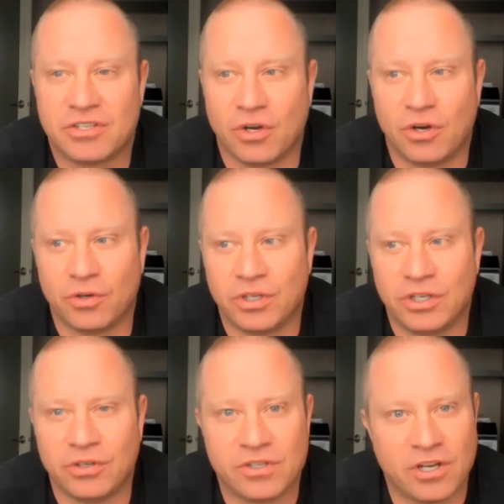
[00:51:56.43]
So
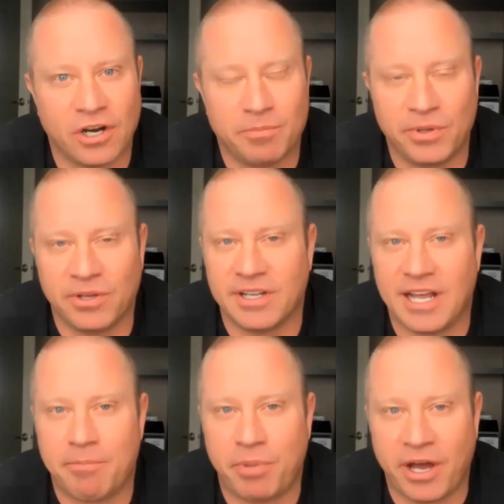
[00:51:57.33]
you know, start
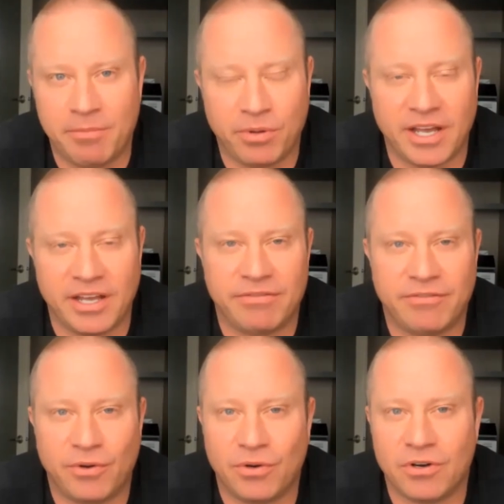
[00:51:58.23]
building that pipeline
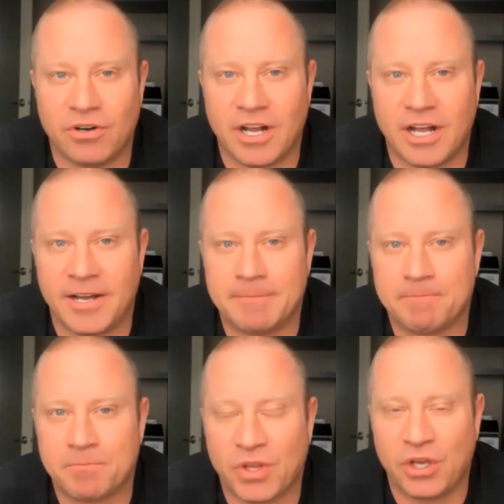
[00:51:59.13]
for
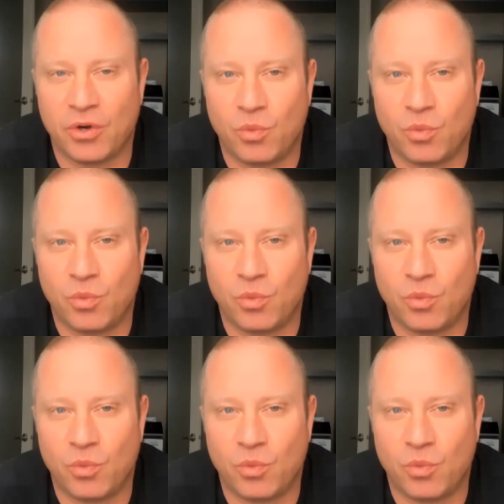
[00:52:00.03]
um,